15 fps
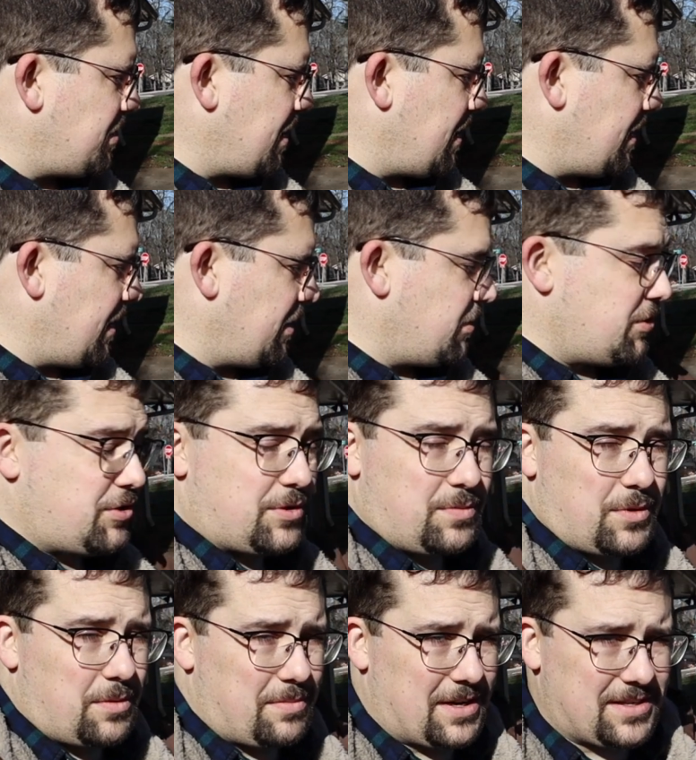that. I could just
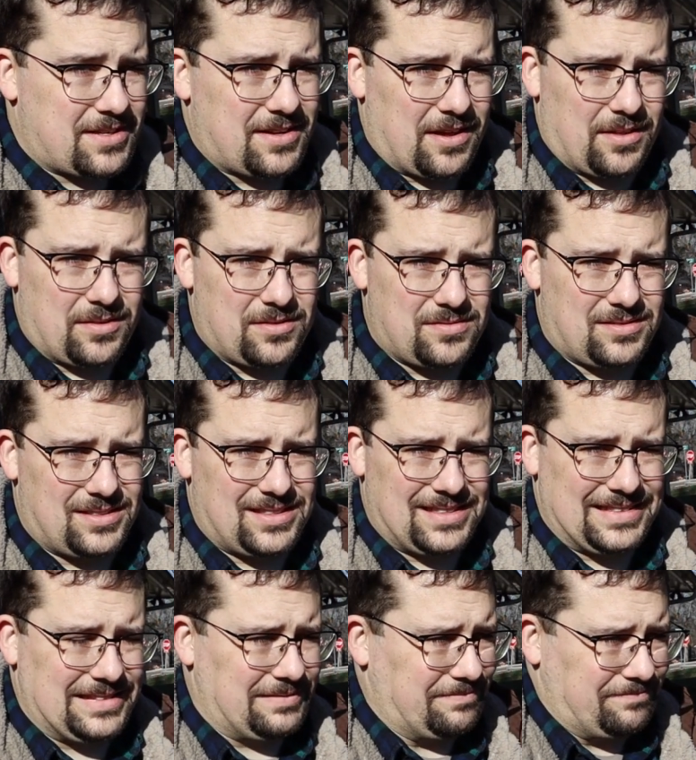put it back together,
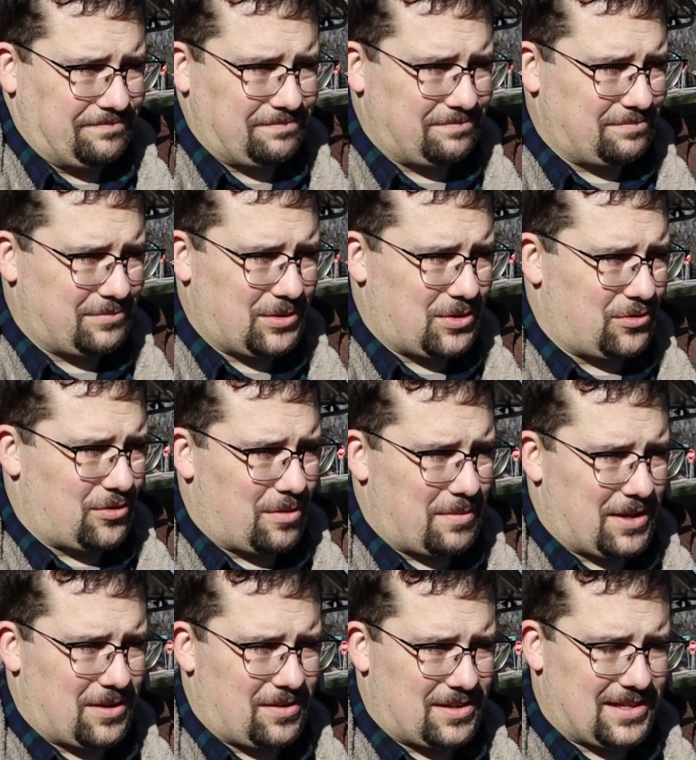put a drum
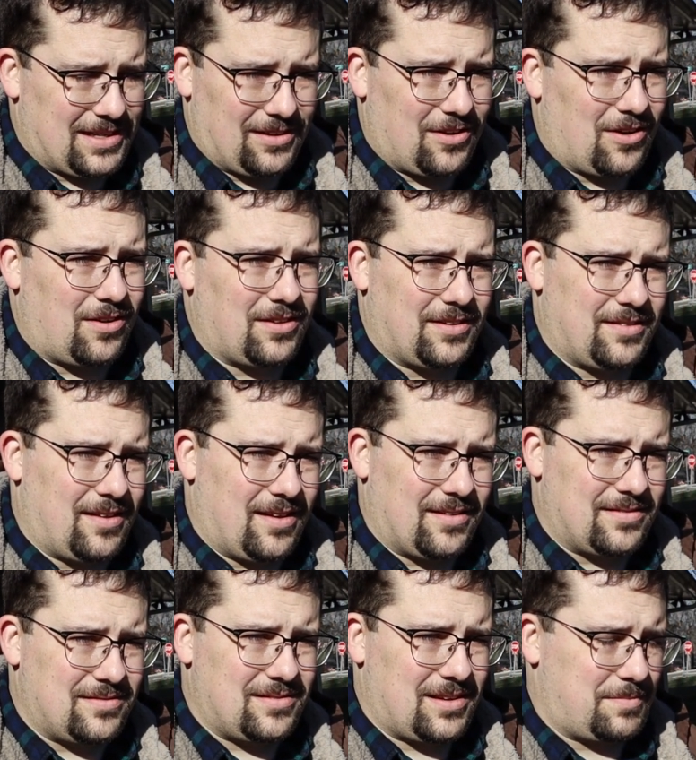head on it and call it
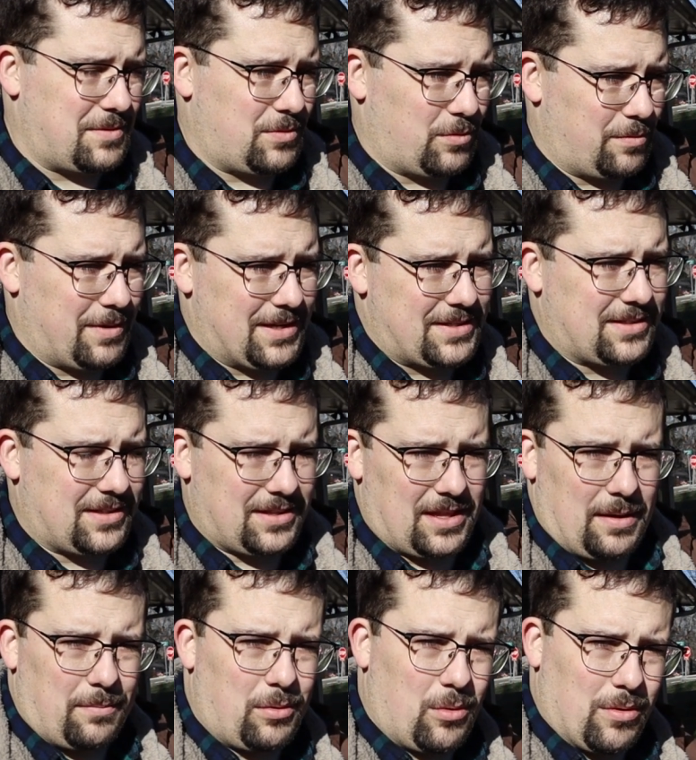done. I mean, we're basically at
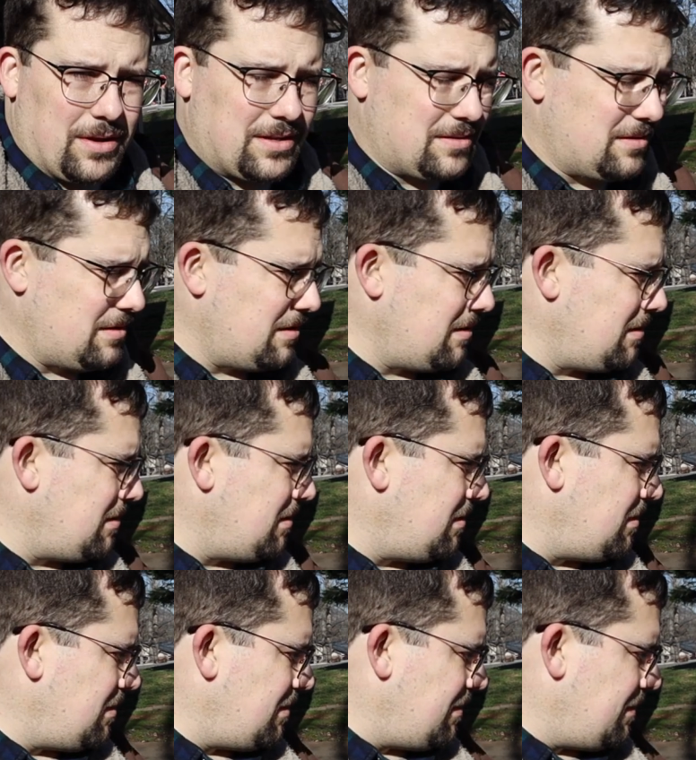that point.
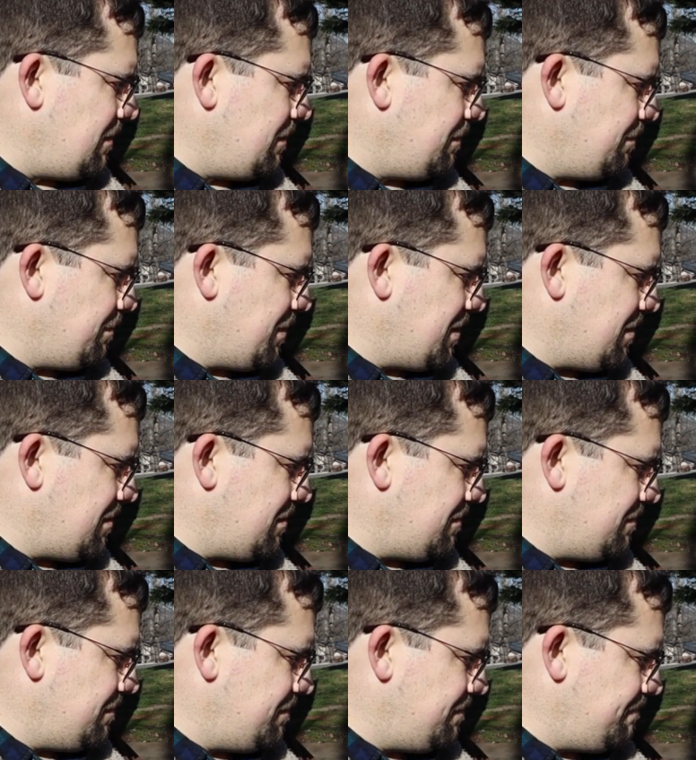But
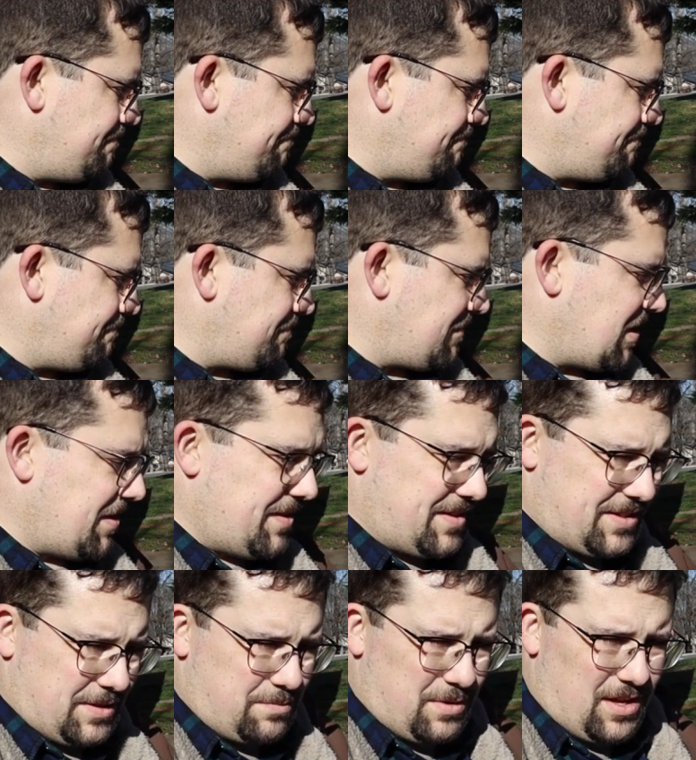
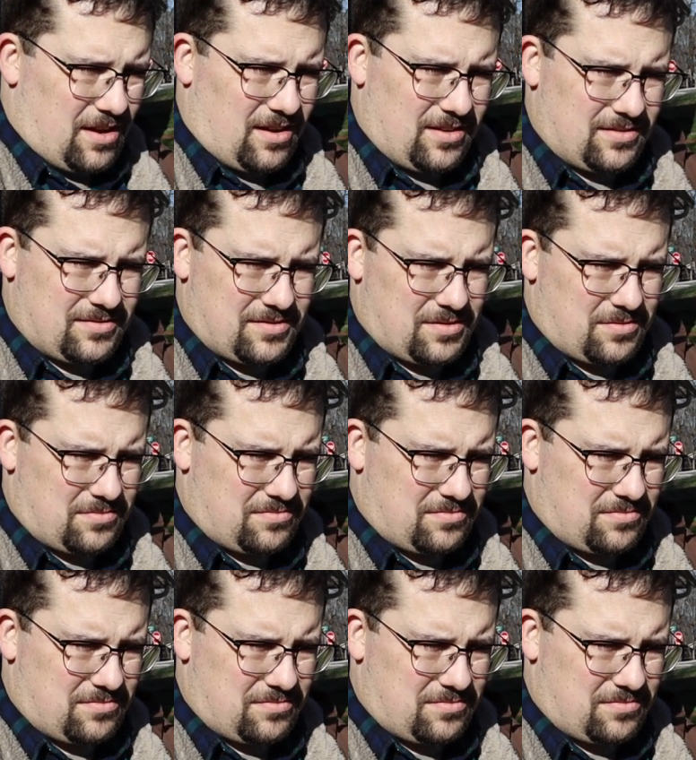this is beyond